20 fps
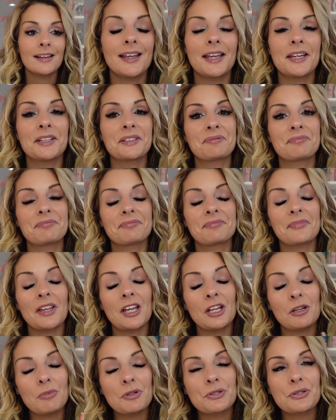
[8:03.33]
And
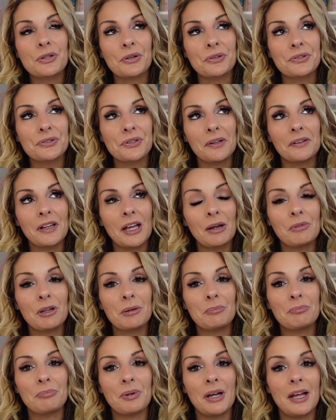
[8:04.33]
I almost cursed on that
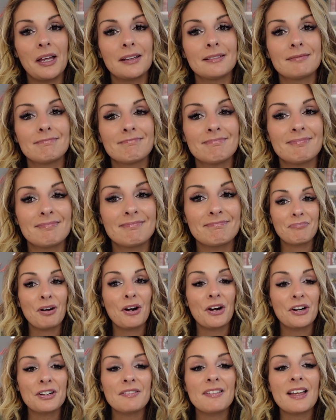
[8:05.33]
one, but
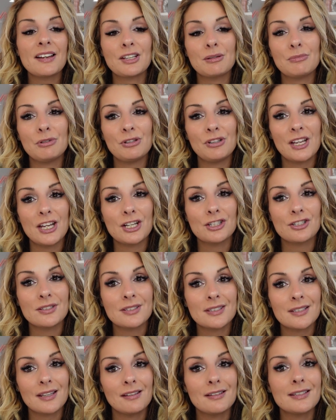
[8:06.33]
part of that
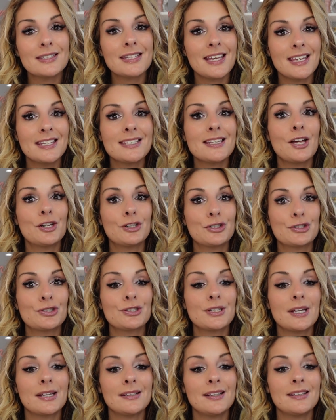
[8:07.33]
communication skills is
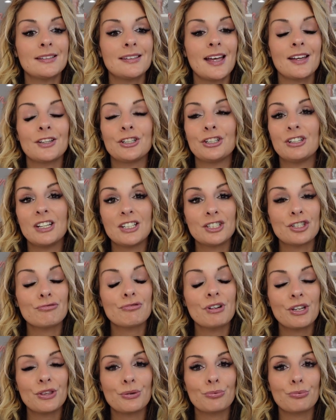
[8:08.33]
understanding that you need to
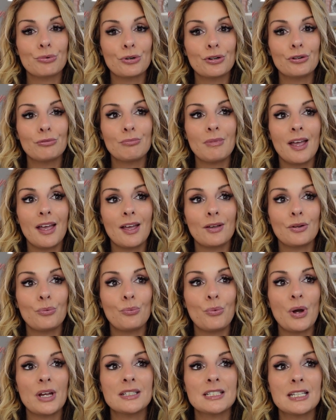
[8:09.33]
read the room
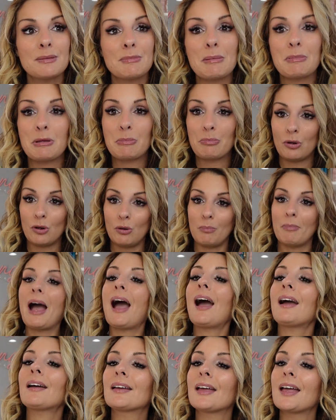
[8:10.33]
and when to maybe pull back